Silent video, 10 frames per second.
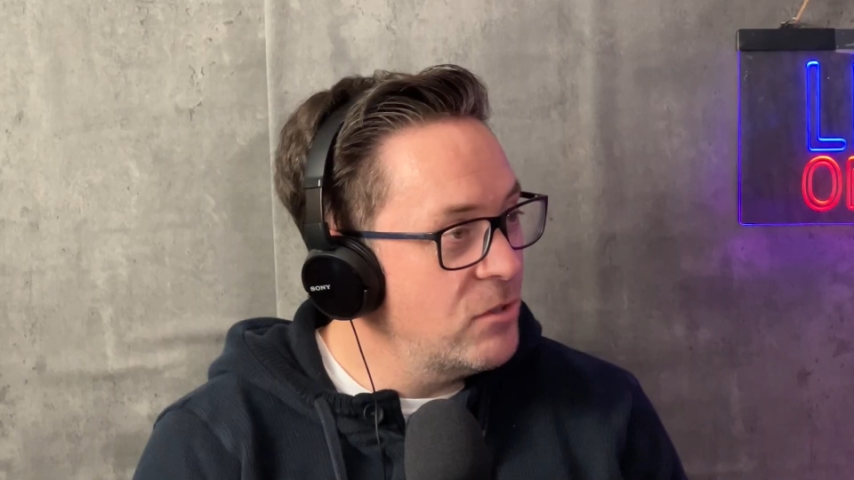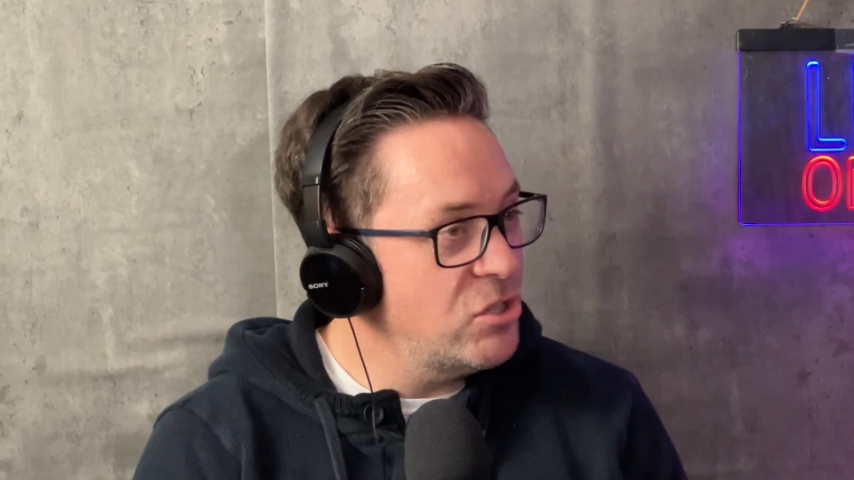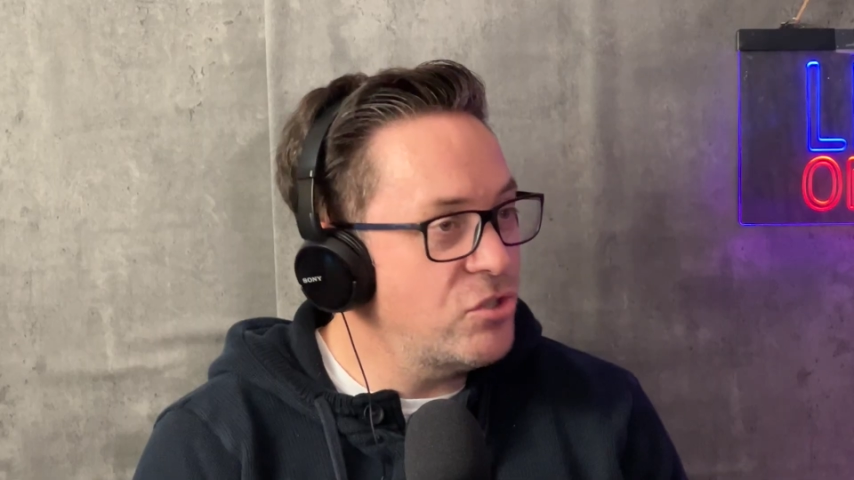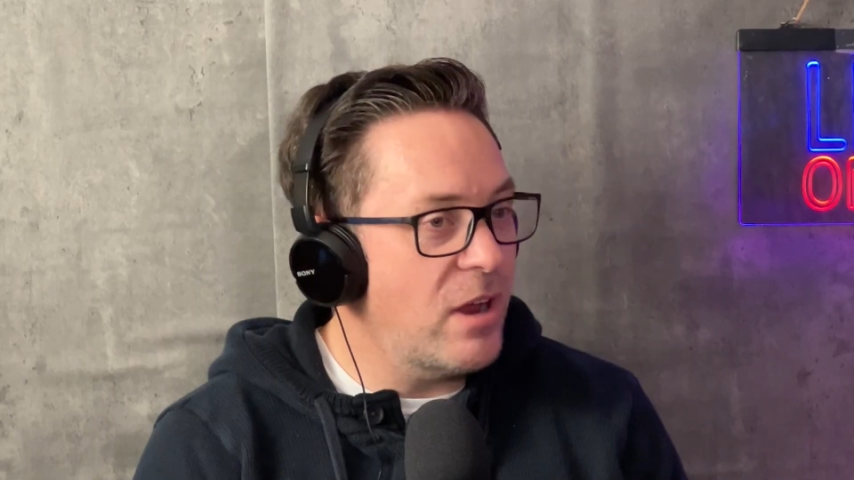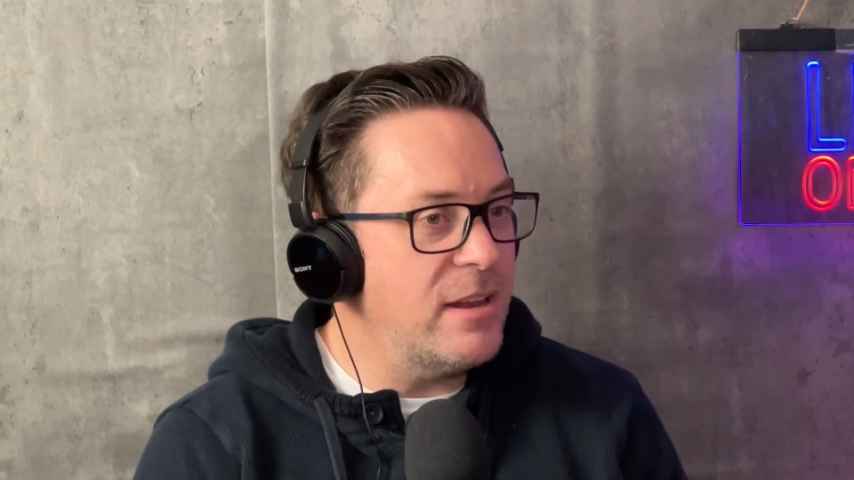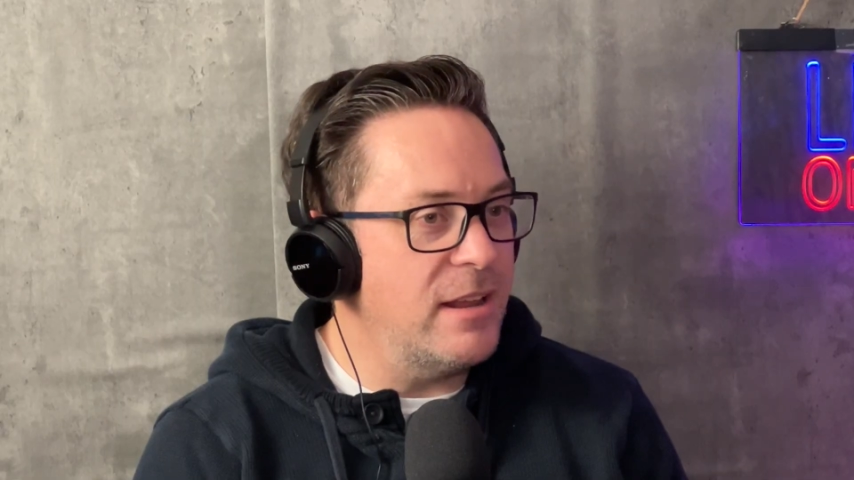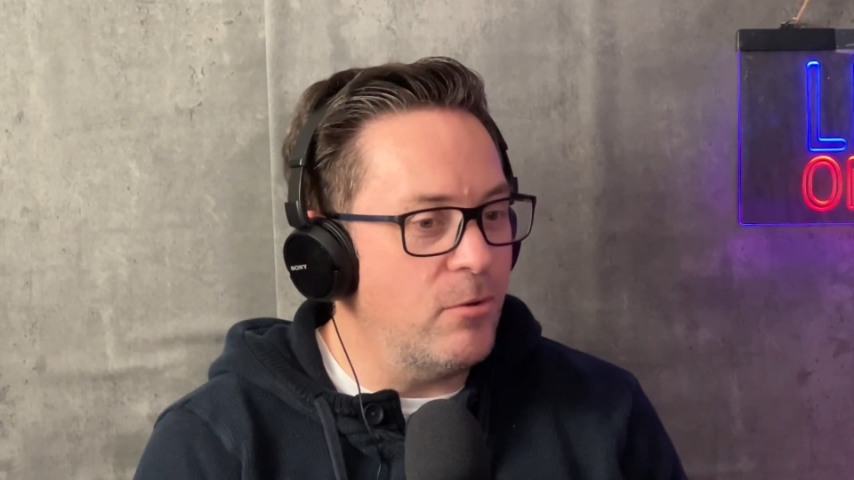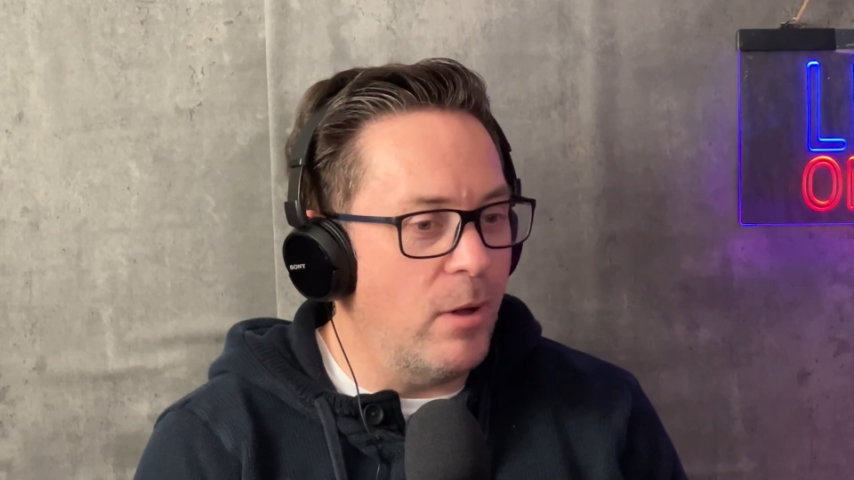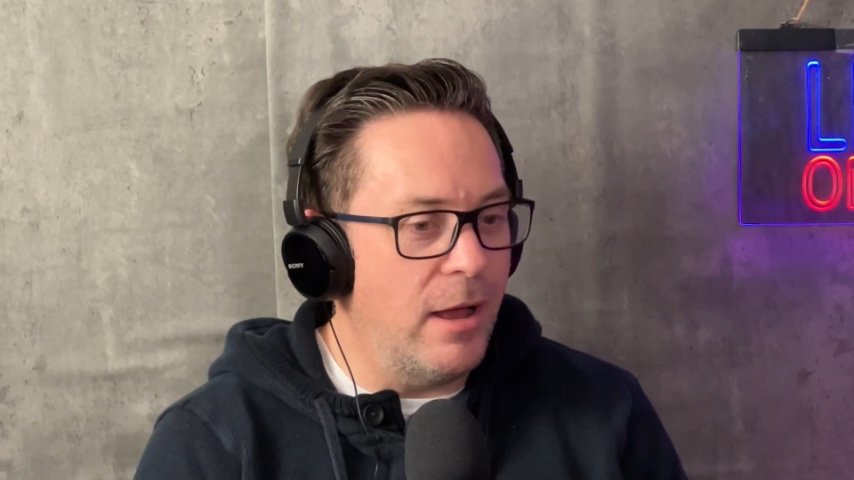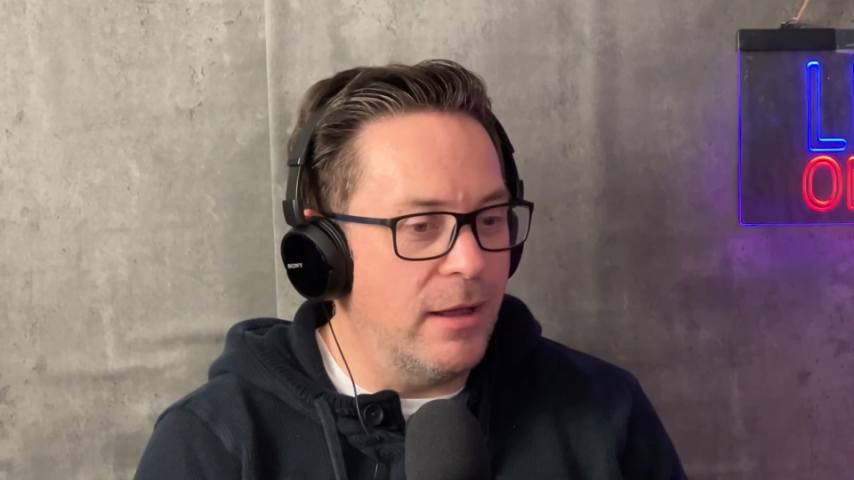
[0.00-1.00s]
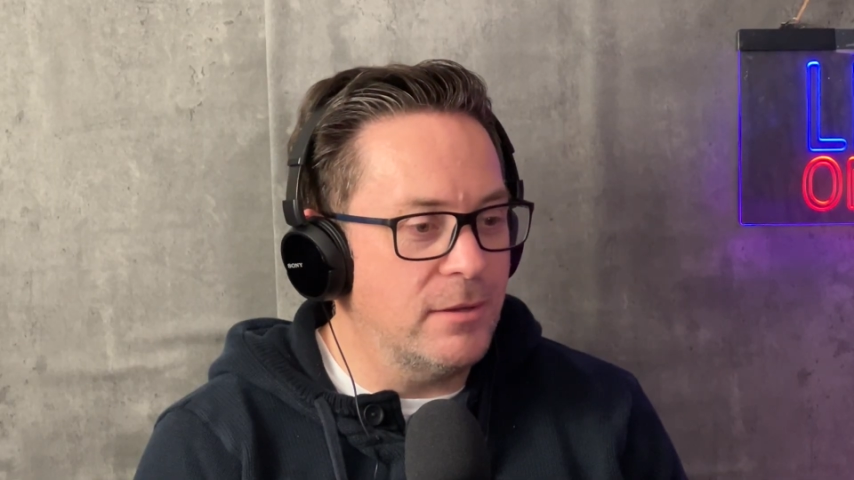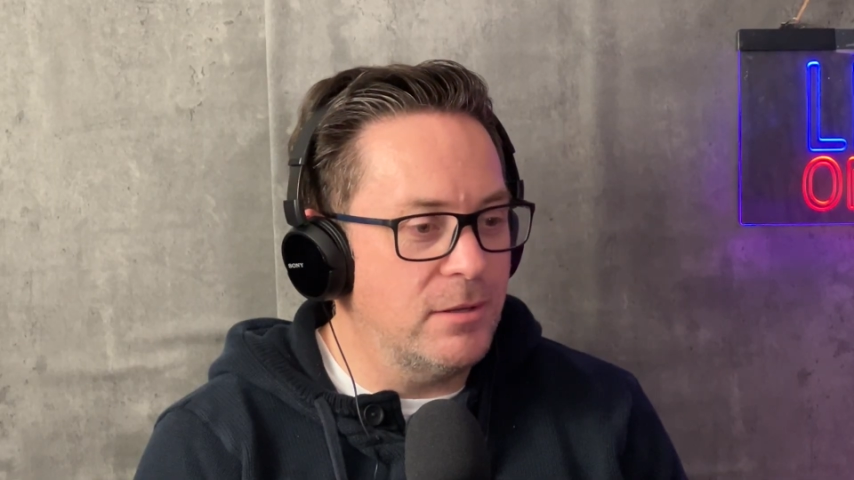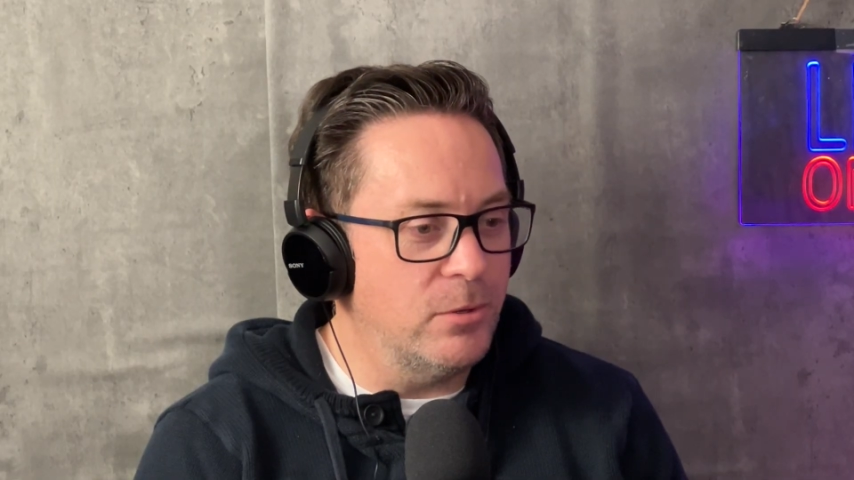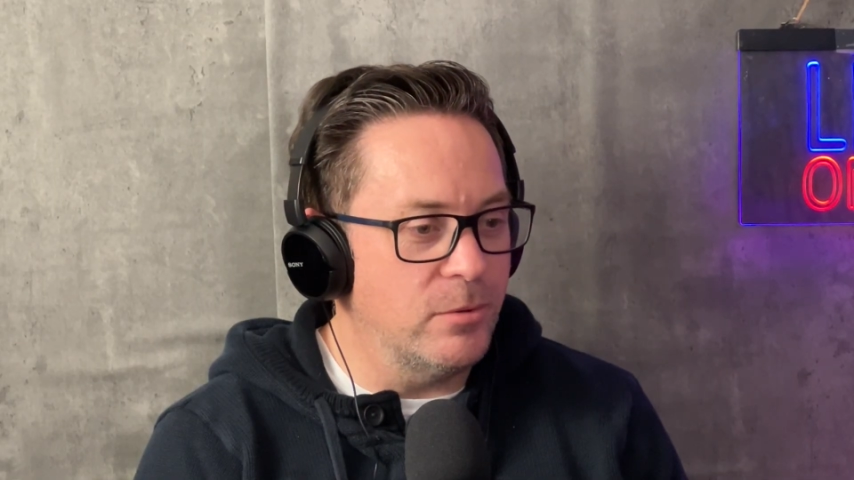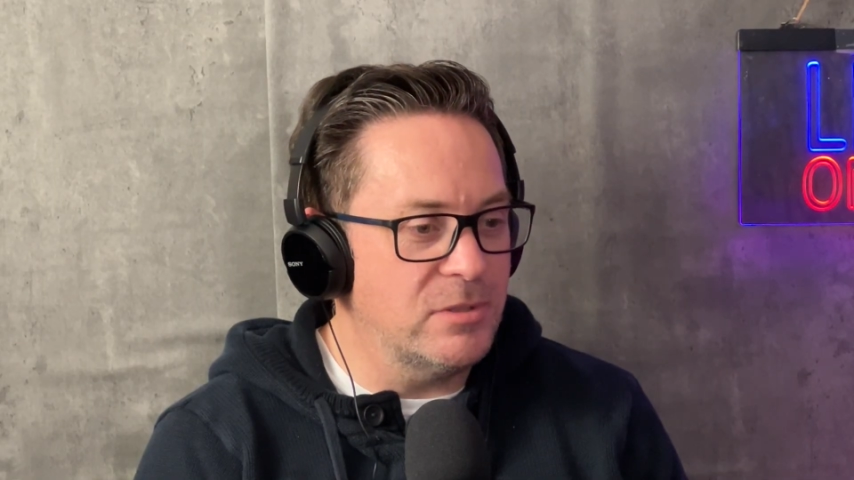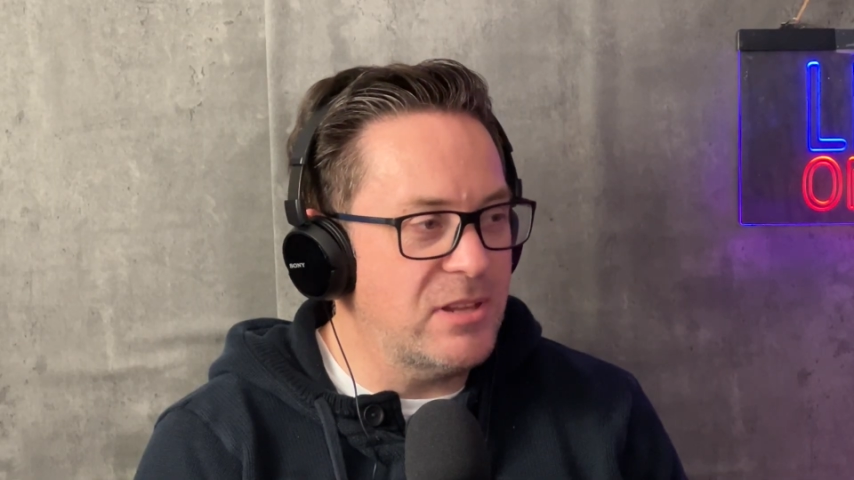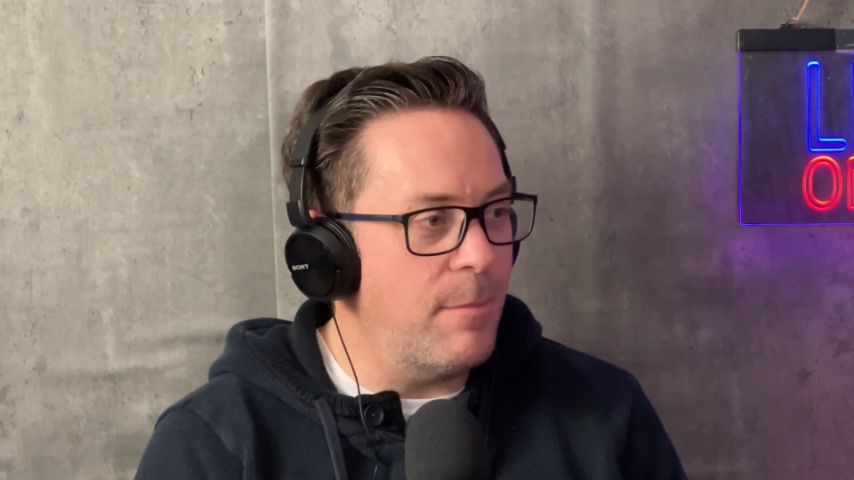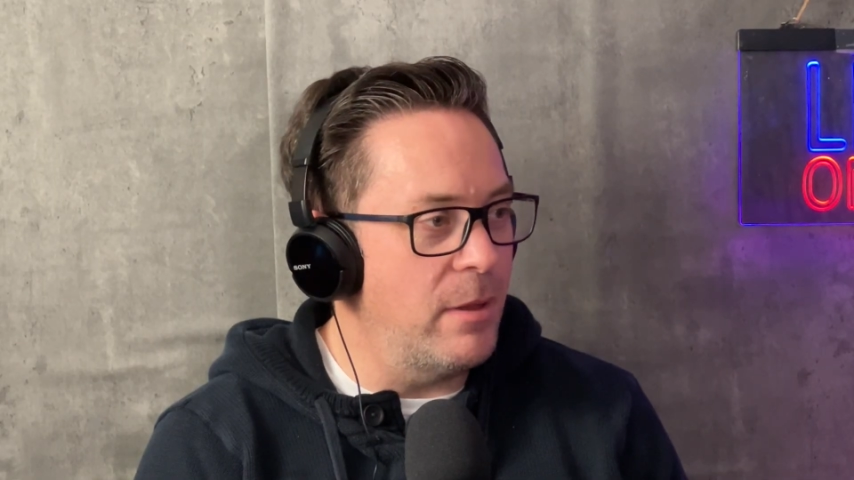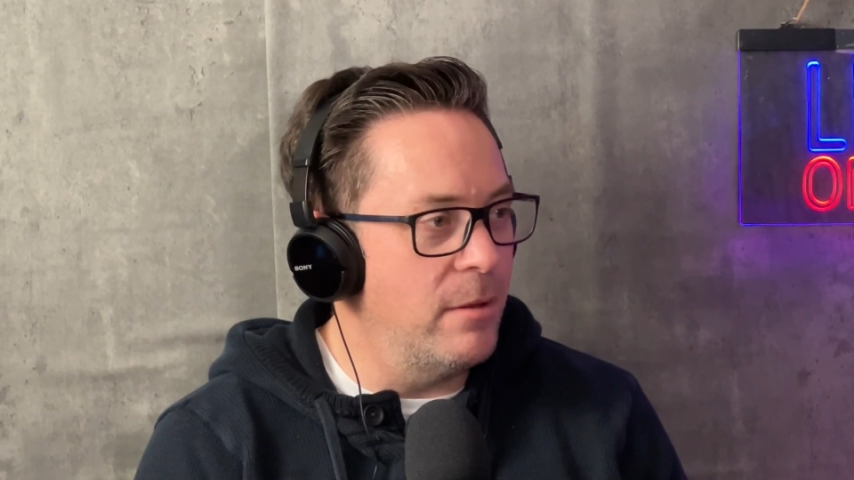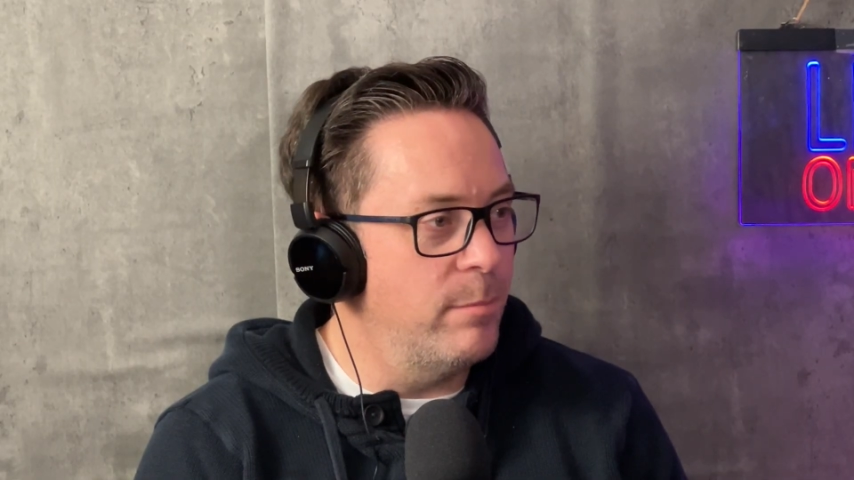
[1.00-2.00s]
She tried to
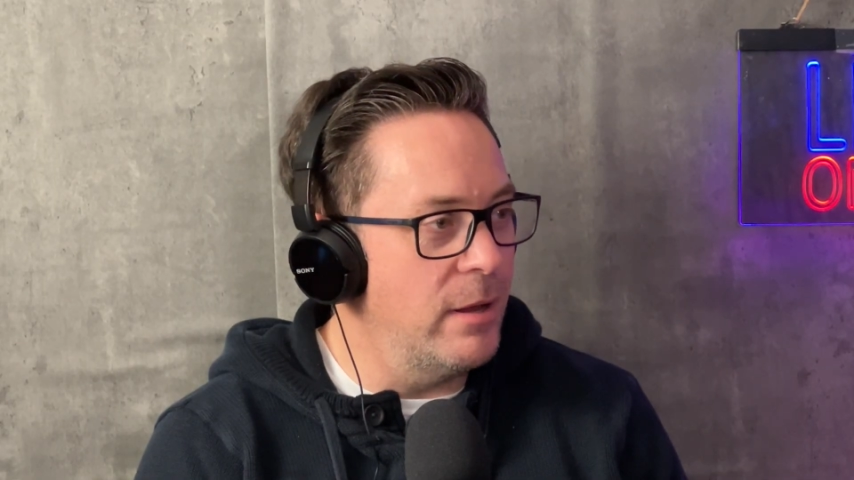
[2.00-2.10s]
step in,